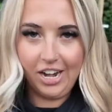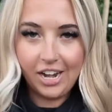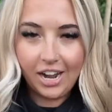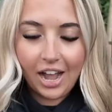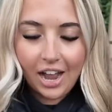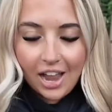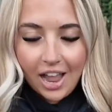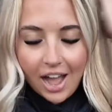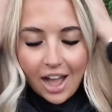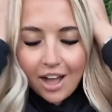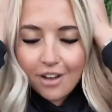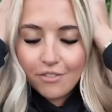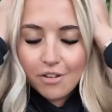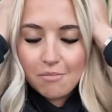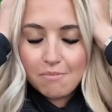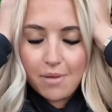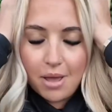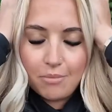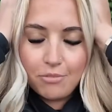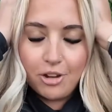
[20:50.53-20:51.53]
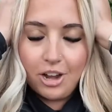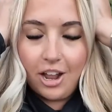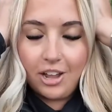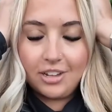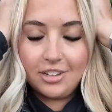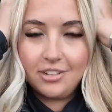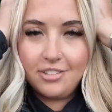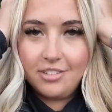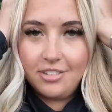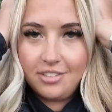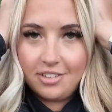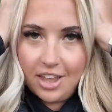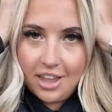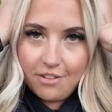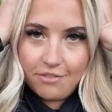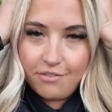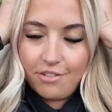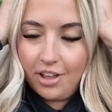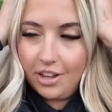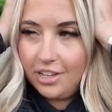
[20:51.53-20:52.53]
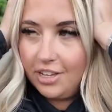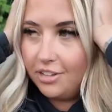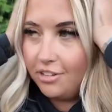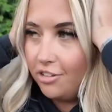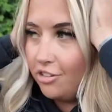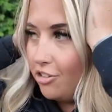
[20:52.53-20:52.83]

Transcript: and I have a memory like a sieve, like it's